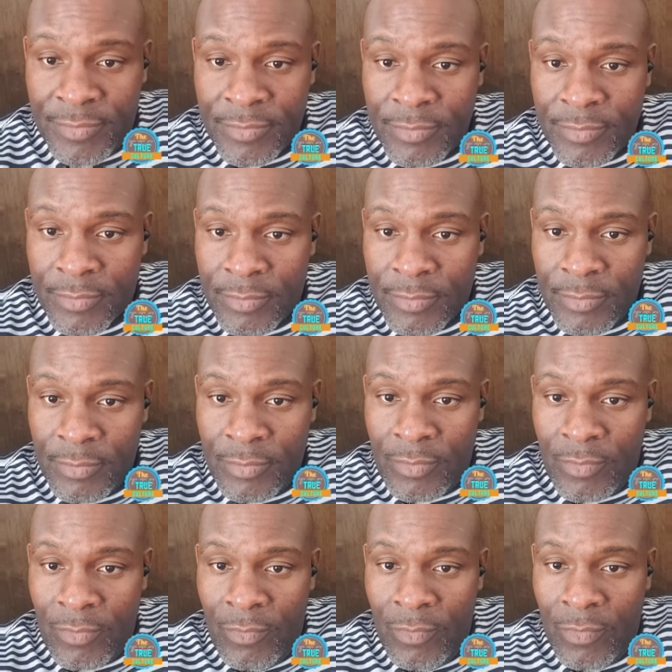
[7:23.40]

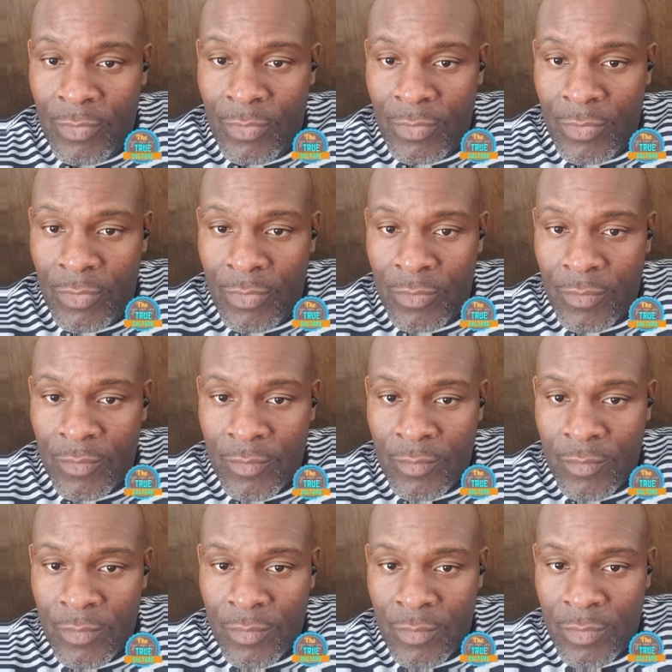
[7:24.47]

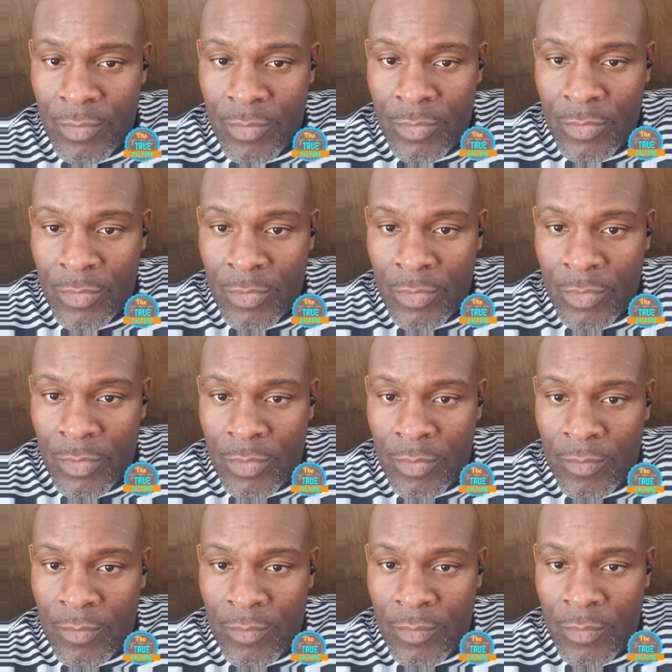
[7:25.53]

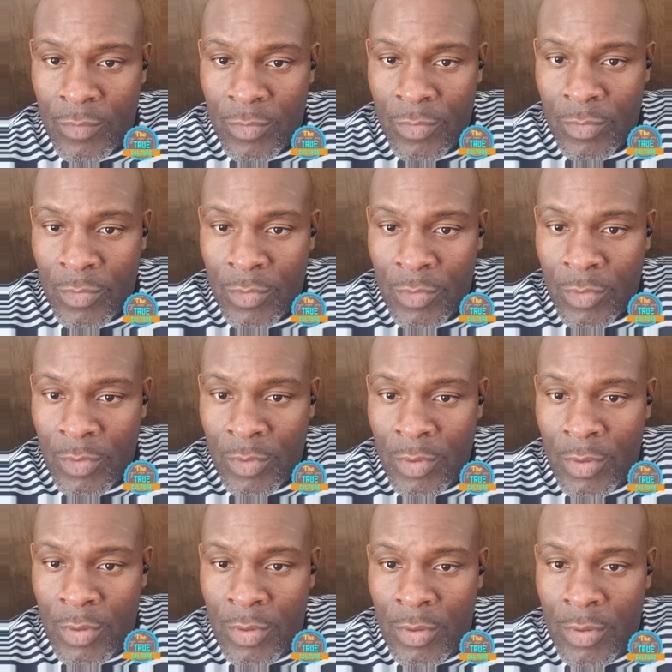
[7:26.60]
[no speech]